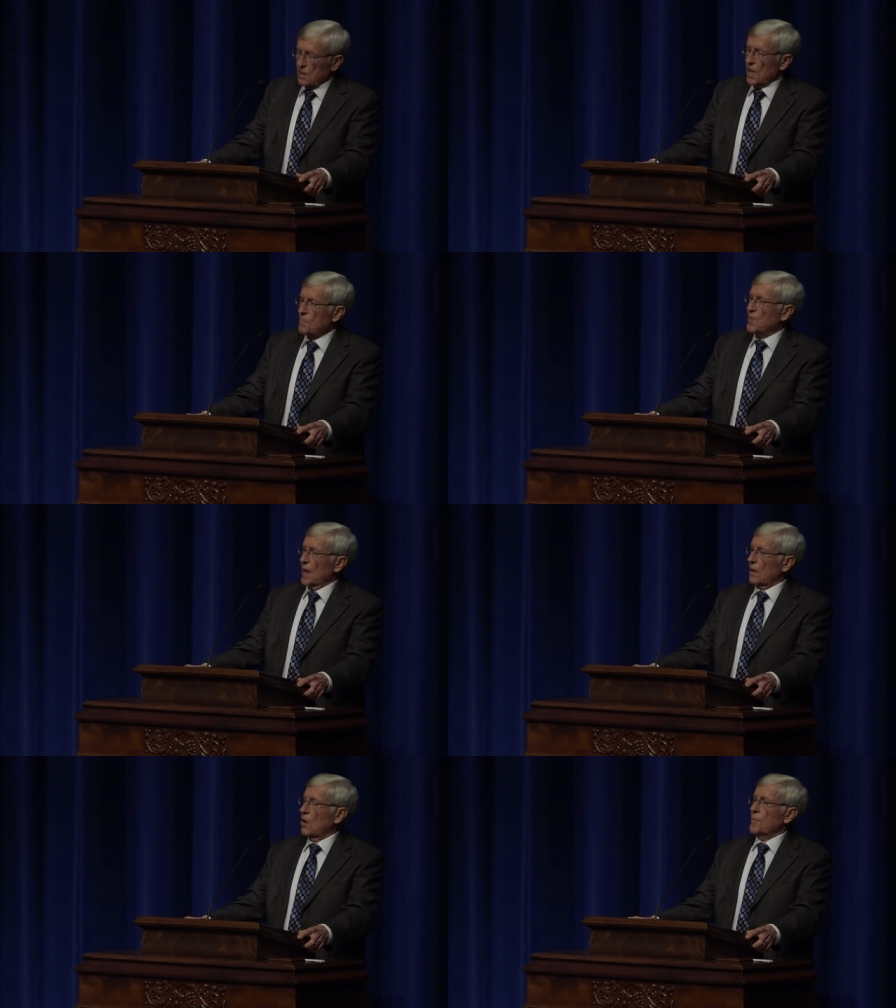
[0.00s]
keep
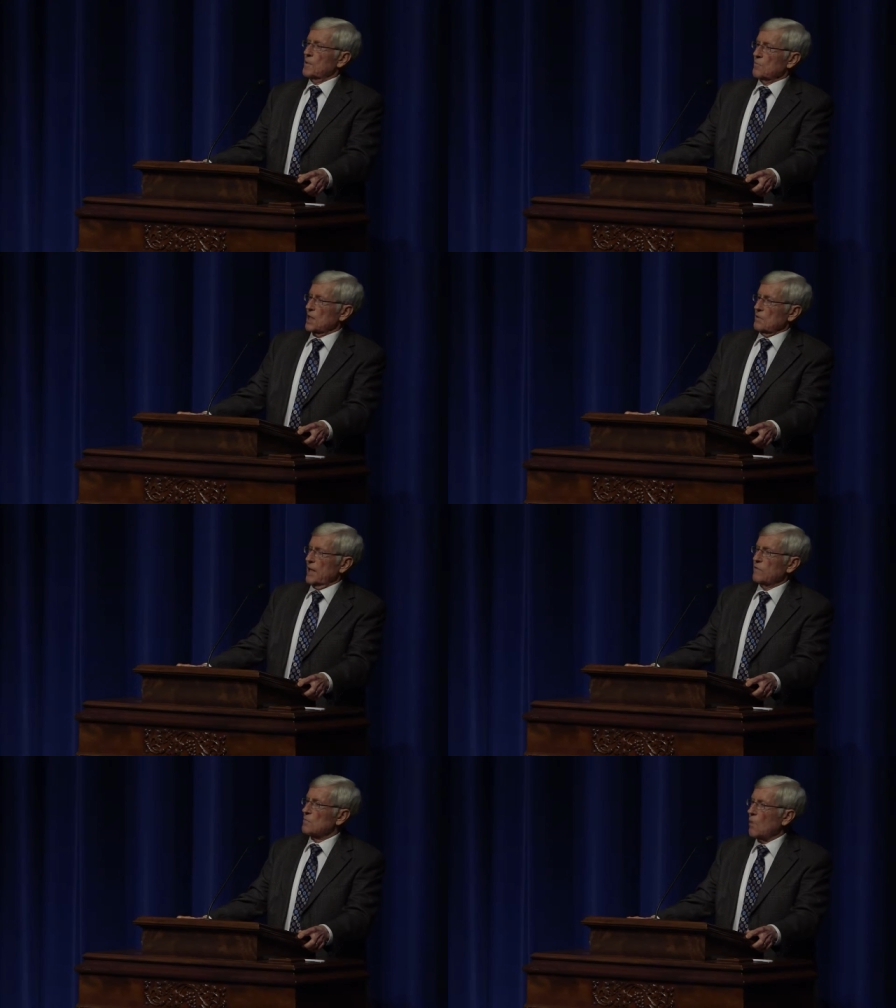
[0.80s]
that open. But
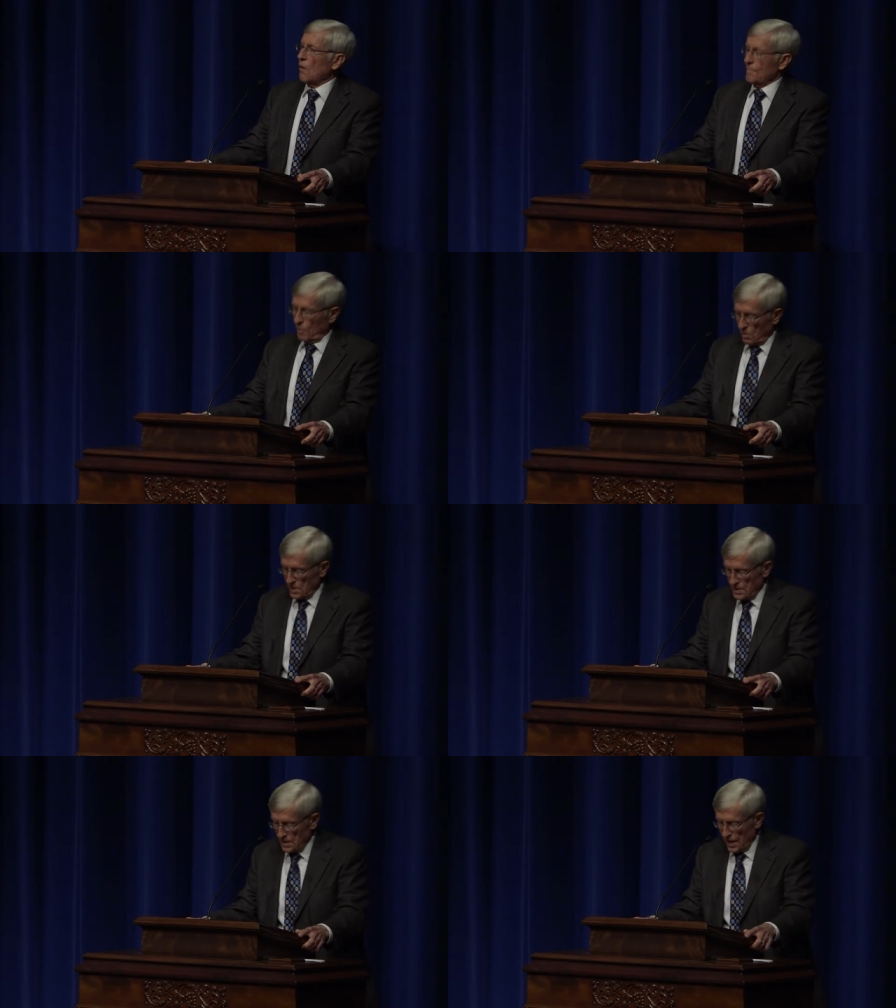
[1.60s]
even more
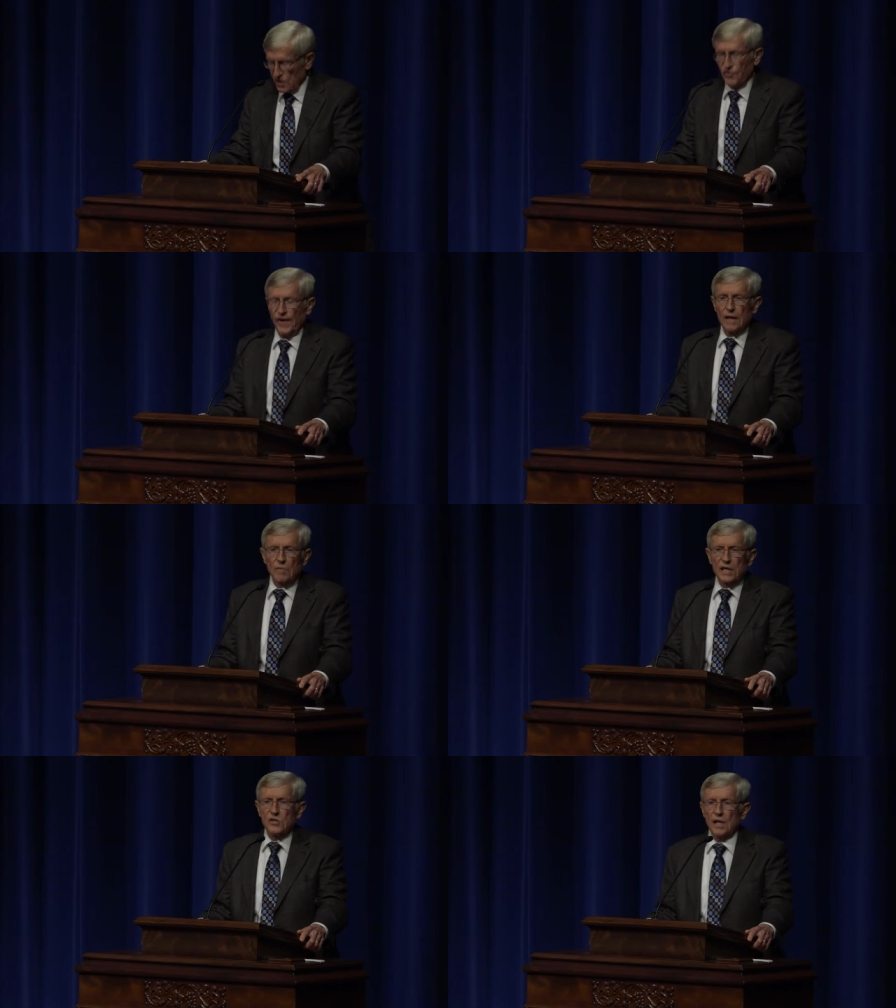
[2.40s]
important, it takes
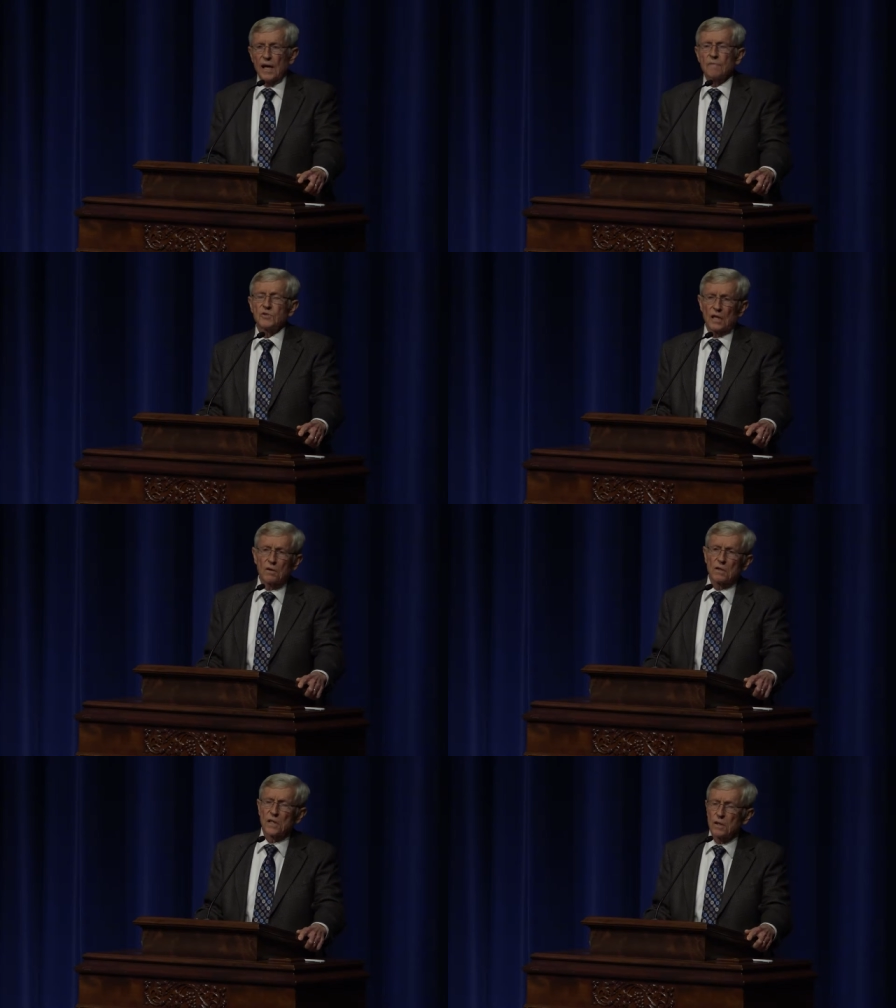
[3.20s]
families to have
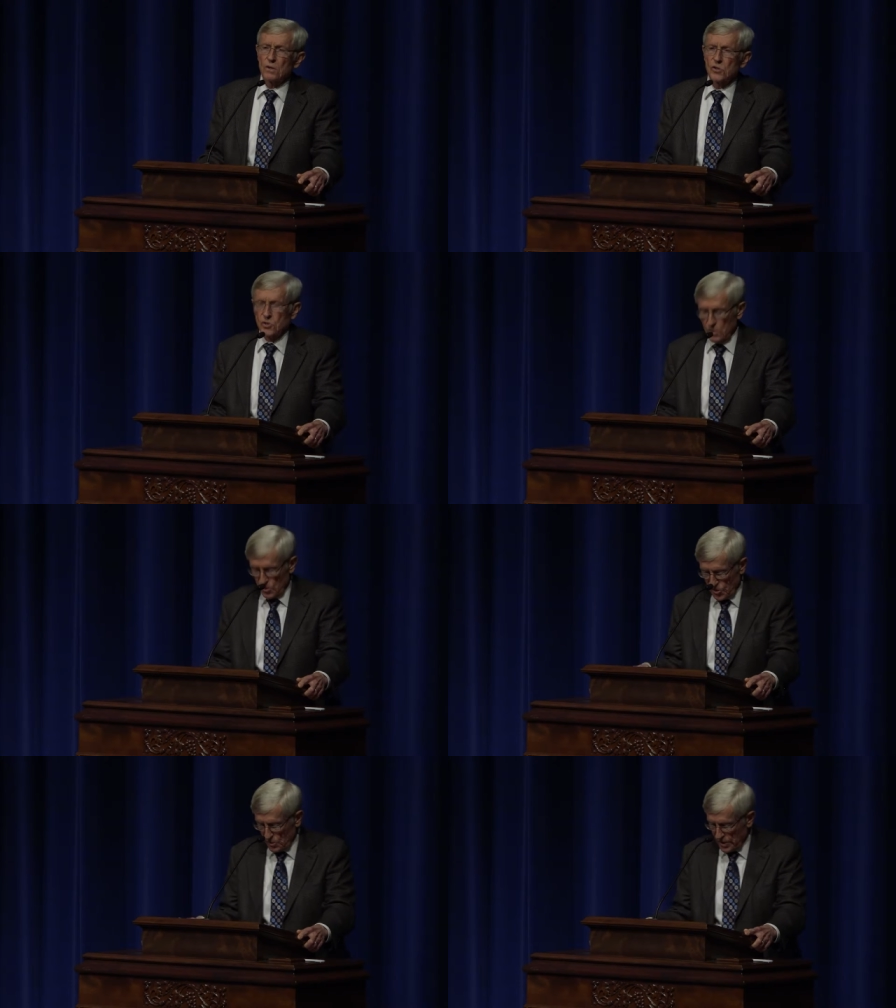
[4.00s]
children to go to
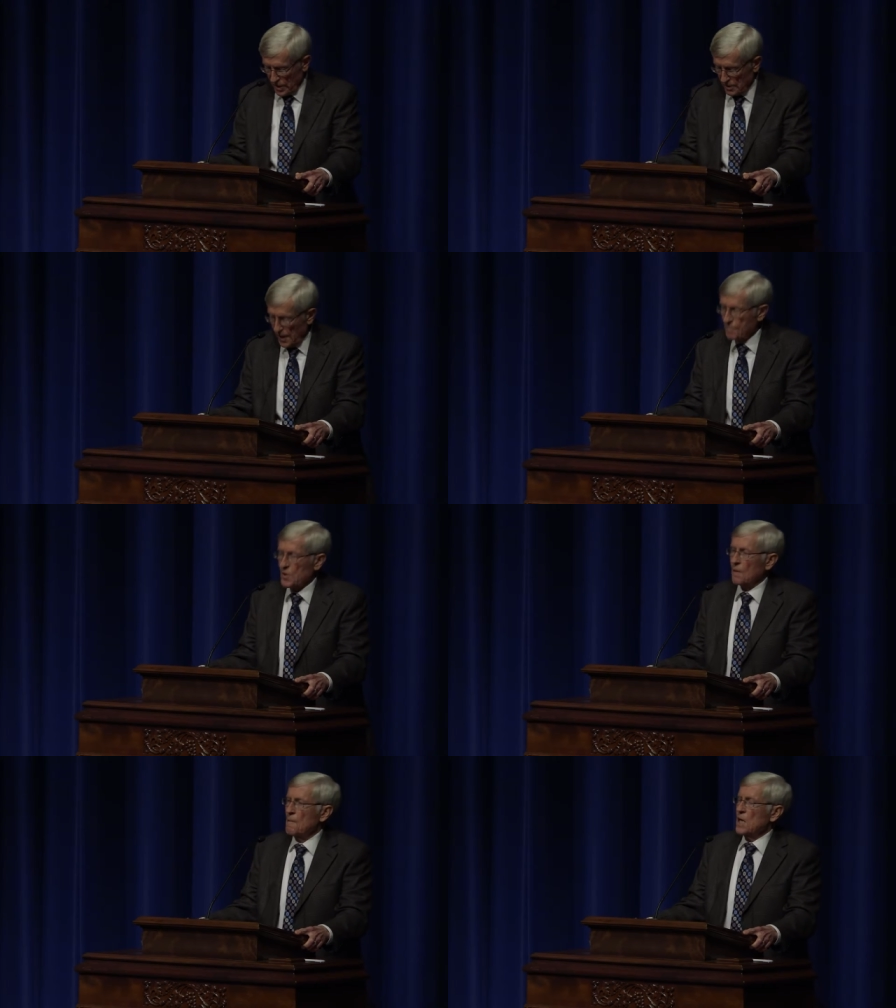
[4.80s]
school so you can keep the,